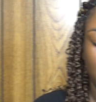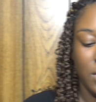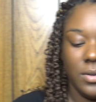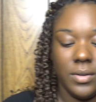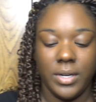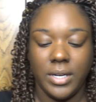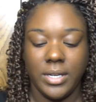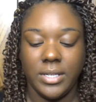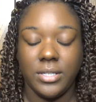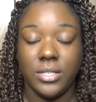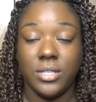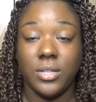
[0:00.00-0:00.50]

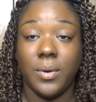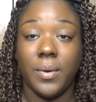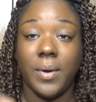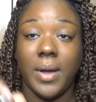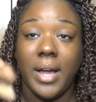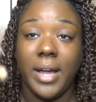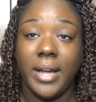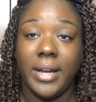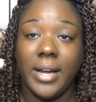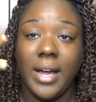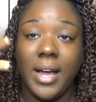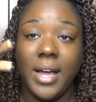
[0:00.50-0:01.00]
Okay, so
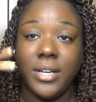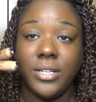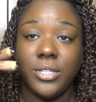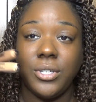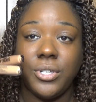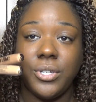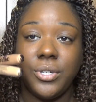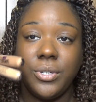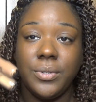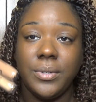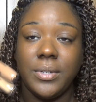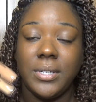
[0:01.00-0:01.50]
I got
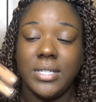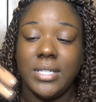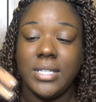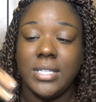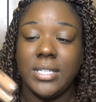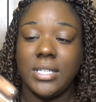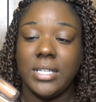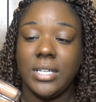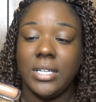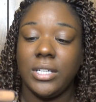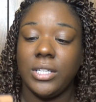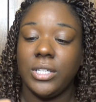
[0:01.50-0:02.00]
2
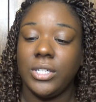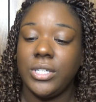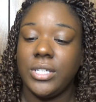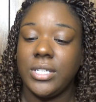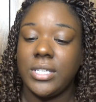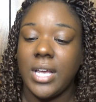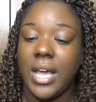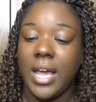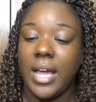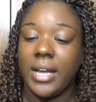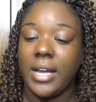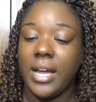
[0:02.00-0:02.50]

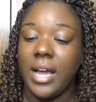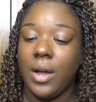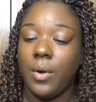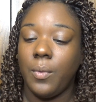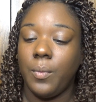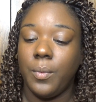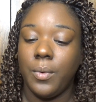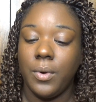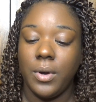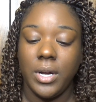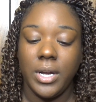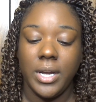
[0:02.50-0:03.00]
concealers. I got
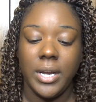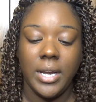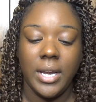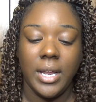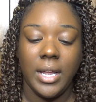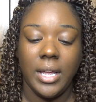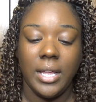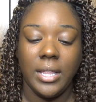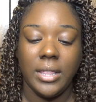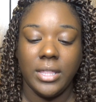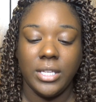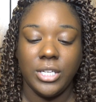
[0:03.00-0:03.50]
one
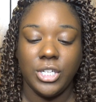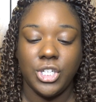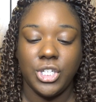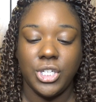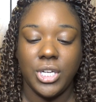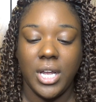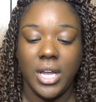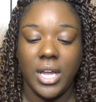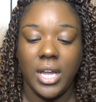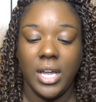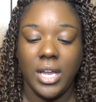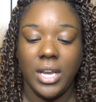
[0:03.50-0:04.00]
in the
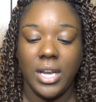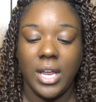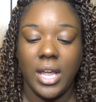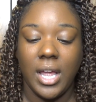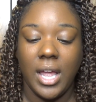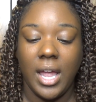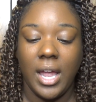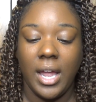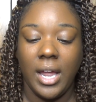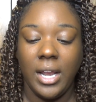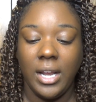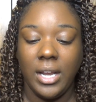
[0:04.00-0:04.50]
shade
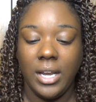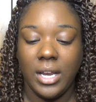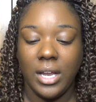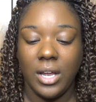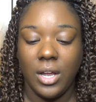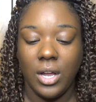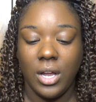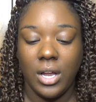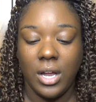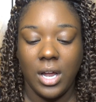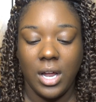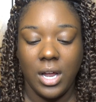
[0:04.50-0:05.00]
8
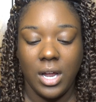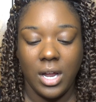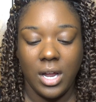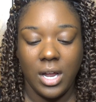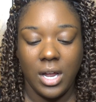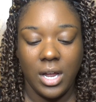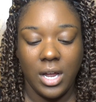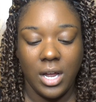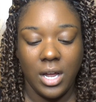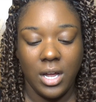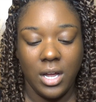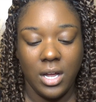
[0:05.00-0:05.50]

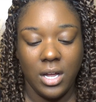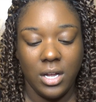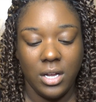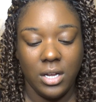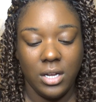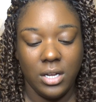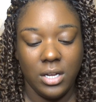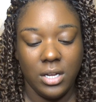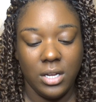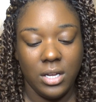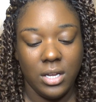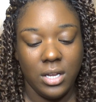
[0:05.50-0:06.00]

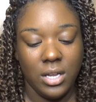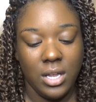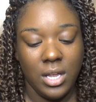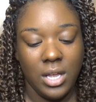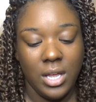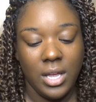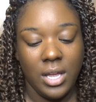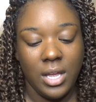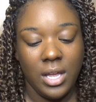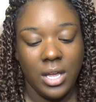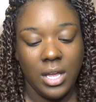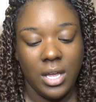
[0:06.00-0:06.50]

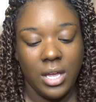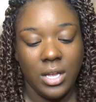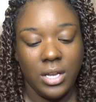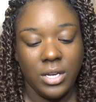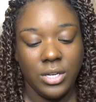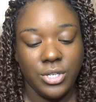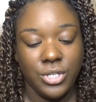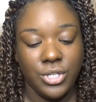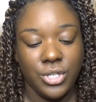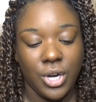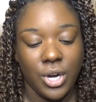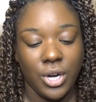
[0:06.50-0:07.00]

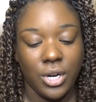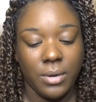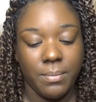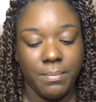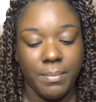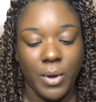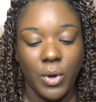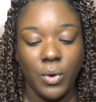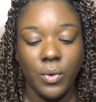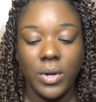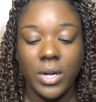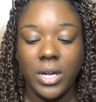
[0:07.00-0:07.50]
dark
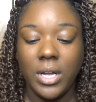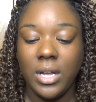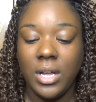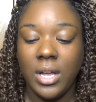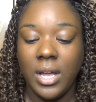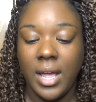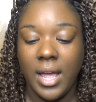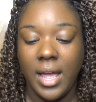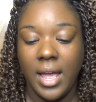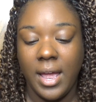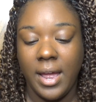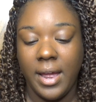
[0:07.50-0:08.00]

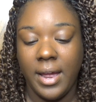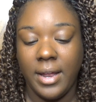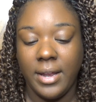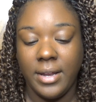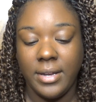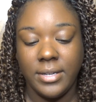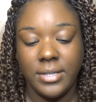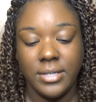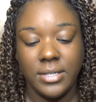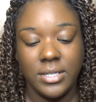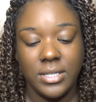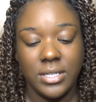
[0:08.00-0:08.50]
mocha
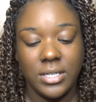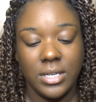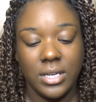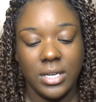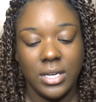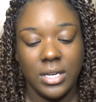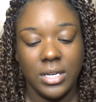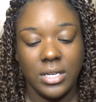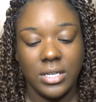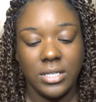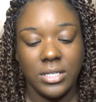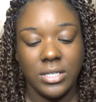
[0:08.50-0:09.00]
and
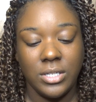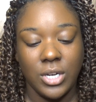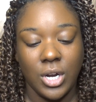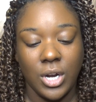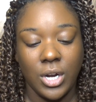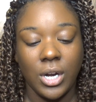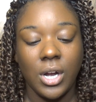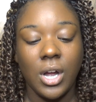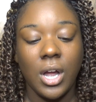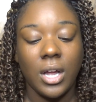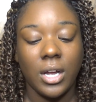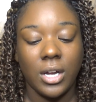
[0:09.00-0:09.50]

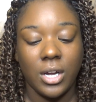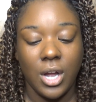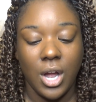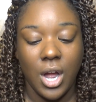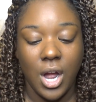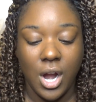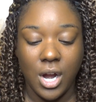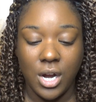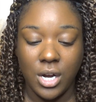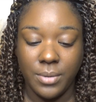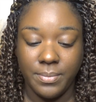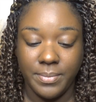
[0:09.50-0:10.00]
dark
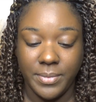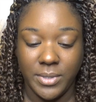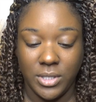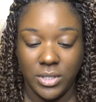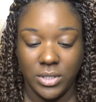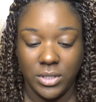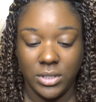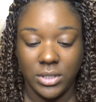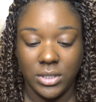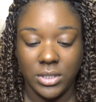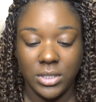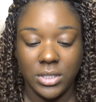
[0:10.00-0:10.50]

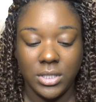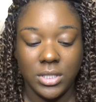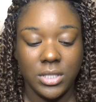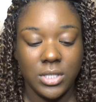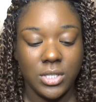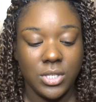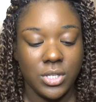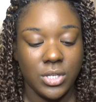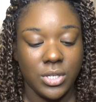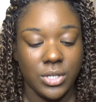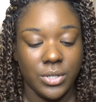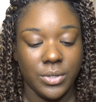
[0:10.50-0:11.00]
caramel.
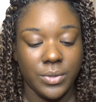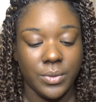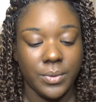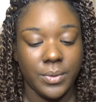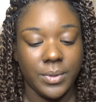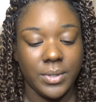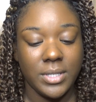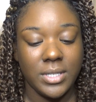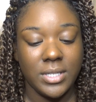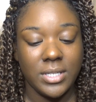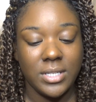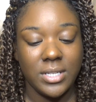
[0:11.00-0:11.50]

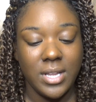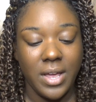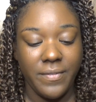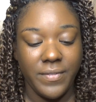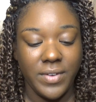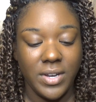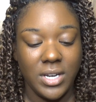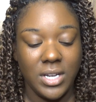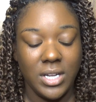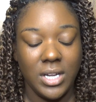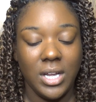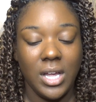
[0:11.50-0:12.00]
So
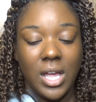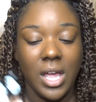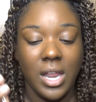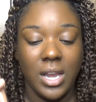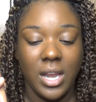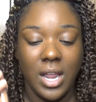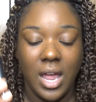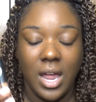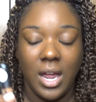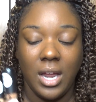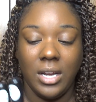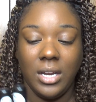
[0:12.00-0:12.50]
70
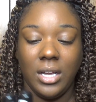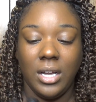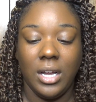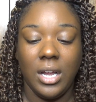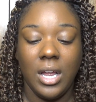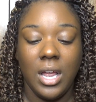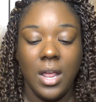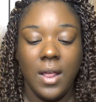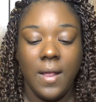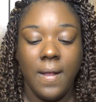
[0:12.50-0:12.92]
and 80.